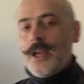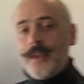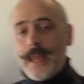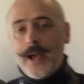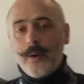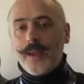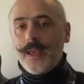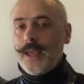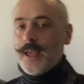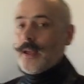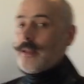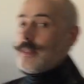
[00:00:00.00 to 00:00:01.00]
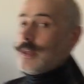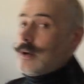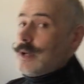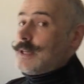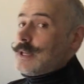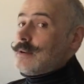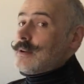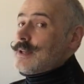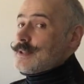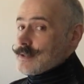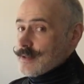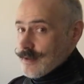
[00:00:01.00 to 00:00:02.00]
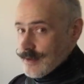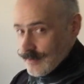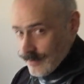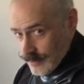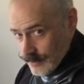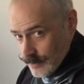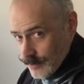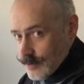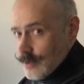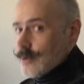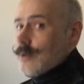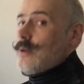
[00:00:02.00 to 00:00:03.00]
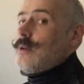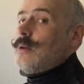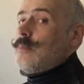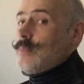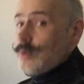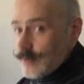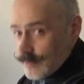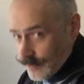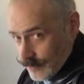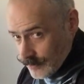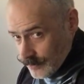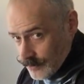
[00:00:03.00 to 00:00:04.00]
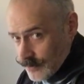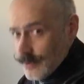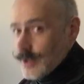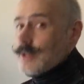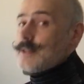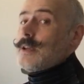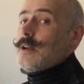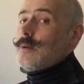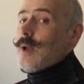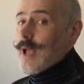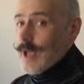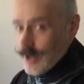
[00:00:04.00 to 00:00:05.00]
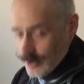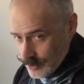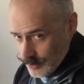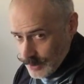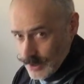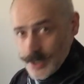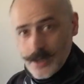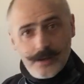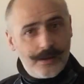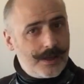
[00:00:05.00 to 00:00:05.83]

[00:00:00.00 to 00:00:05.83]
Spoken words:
Now, here, the idea is that you can move like so, and you can.